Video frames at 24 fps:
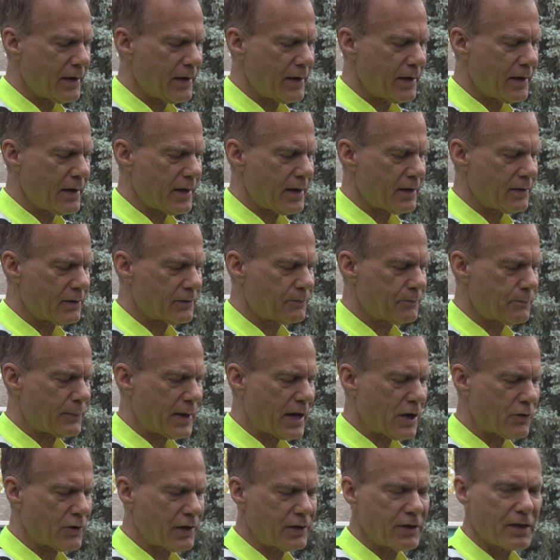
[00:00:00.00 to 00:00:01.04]
and
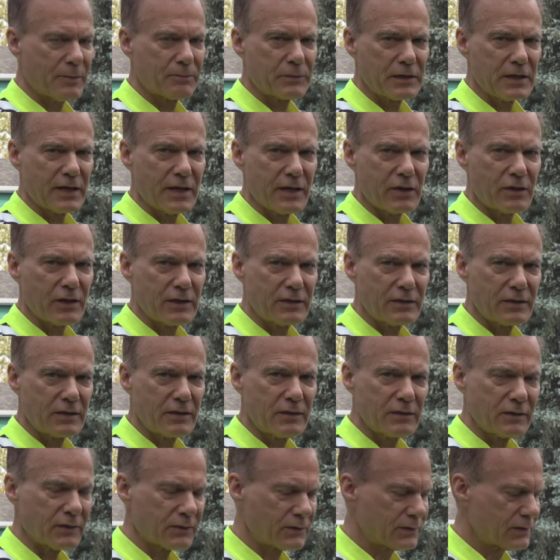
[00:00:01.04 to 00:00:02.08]
powering up the
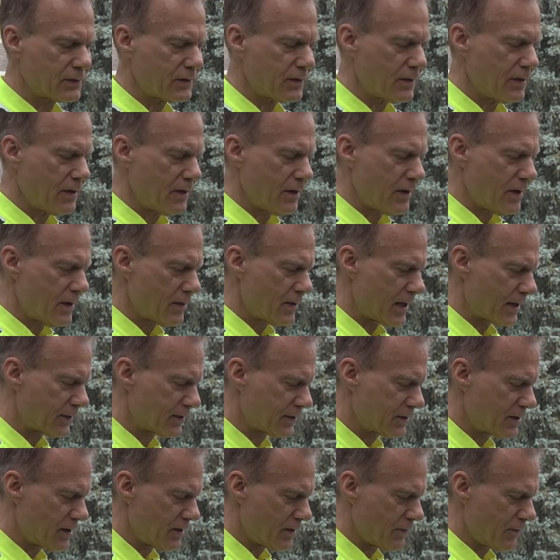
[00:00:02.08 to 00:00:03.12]
LEDs.
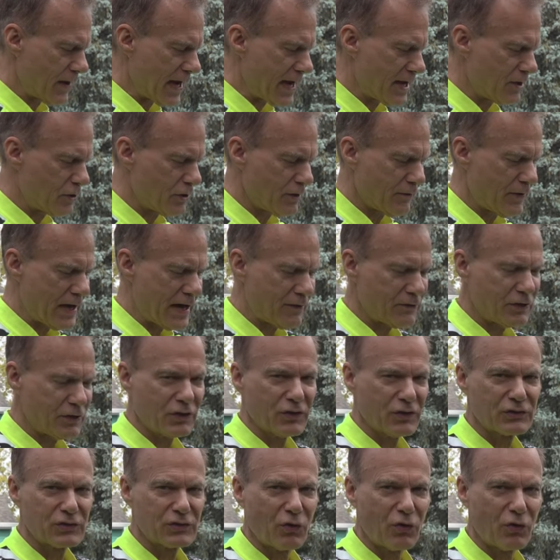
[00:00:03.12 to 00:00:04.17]
That's the value of having
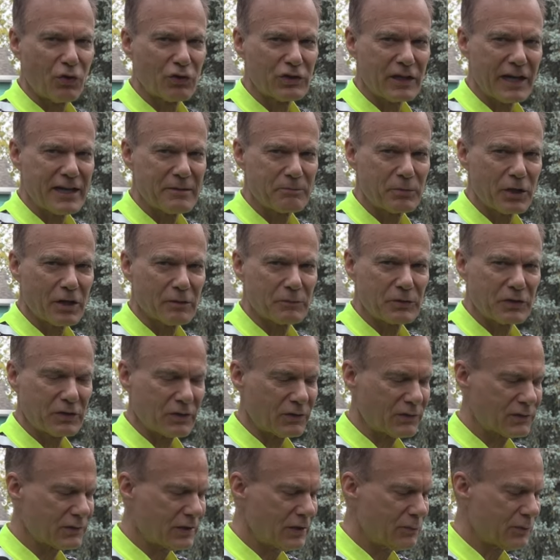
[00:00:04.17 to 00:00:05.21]
this old light bulb. You
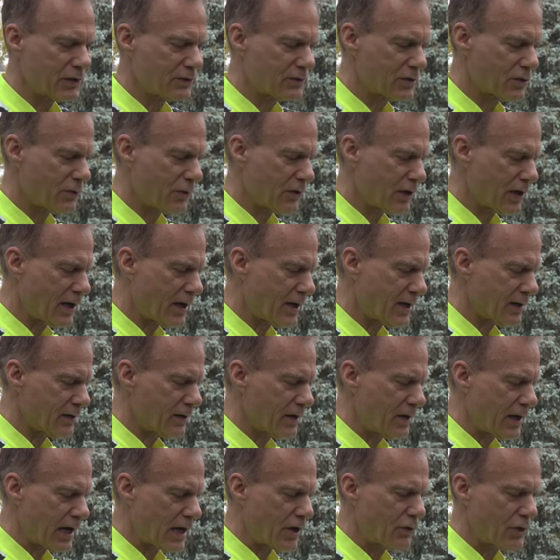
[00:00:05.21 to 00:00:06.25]
can see what's going on.
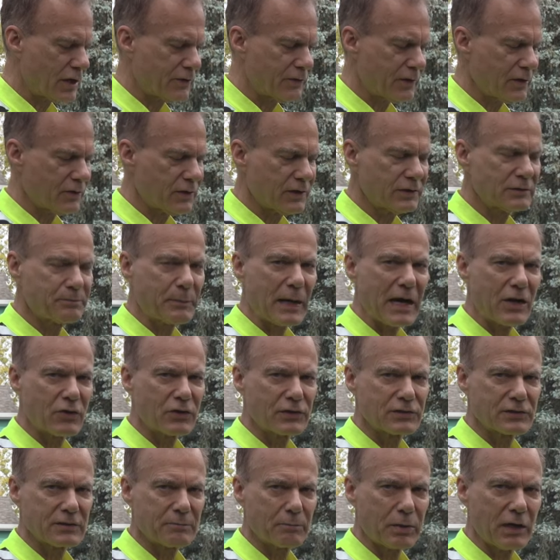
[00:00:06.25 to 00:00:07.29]
However, this
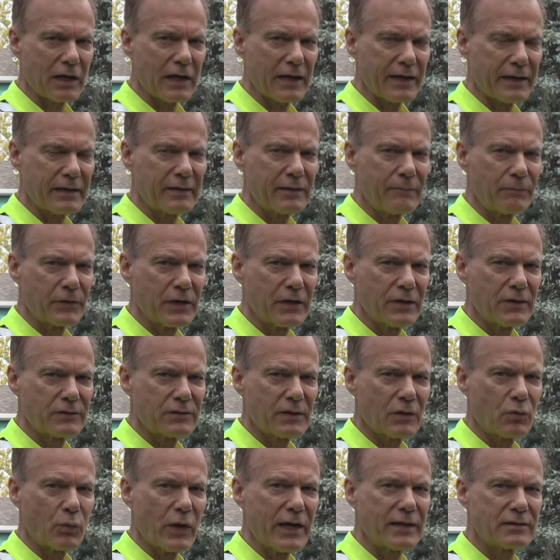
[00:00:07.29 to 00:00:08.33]
power supply is
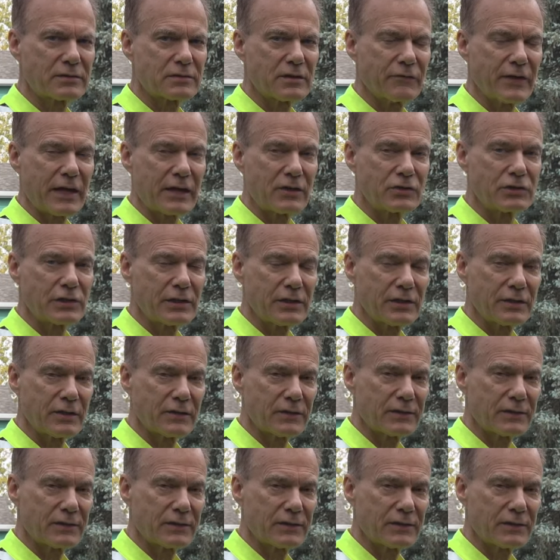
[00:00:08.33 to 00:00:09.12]
a waste of energy in